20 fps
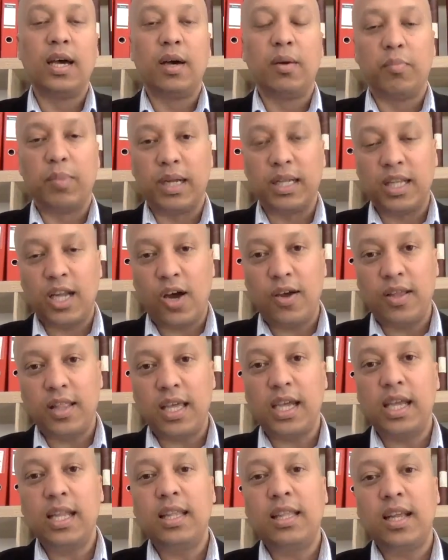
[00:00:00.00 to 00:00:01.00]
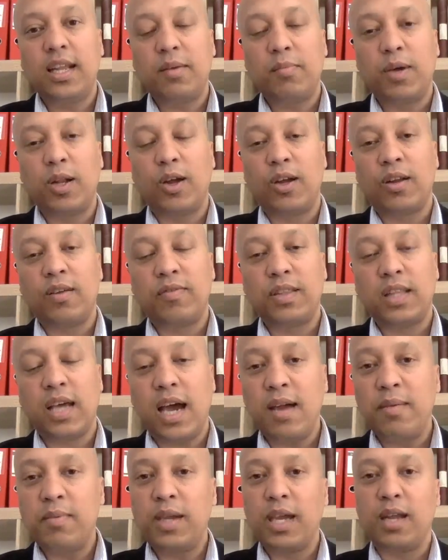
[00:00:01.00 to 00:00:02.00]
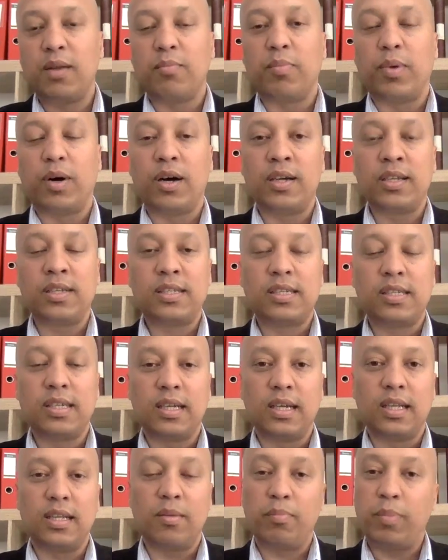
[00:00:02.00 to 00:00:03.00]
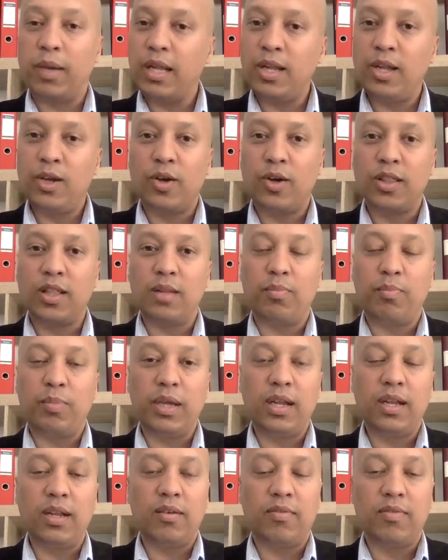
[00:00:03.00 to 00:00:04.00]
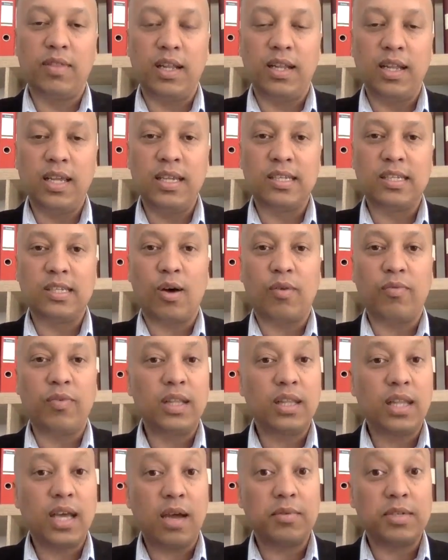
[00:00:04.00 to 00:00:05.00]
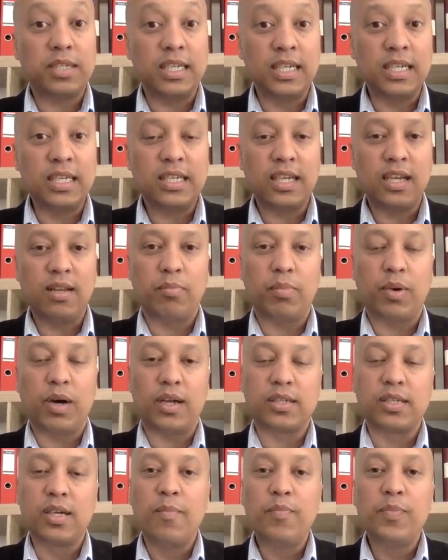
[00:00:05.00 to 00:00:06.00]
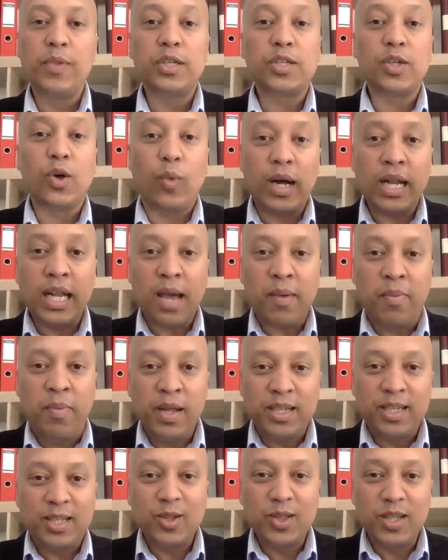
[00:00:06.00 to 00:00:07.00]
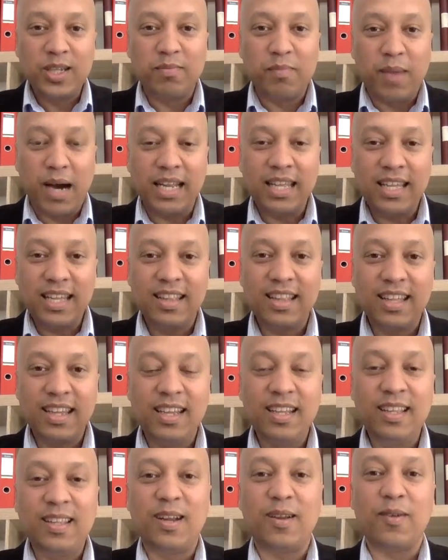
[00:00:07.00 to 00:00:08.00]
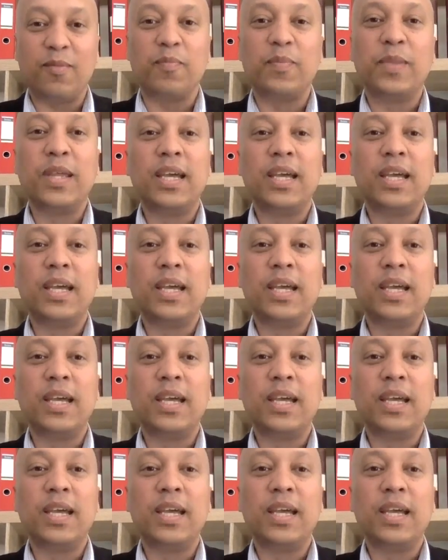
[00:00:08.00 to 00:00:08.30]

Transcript: But now in the interim, a lot of time can pass depending on the period of the lease. Oftentimes years can pass. So what happens to this money in the interim?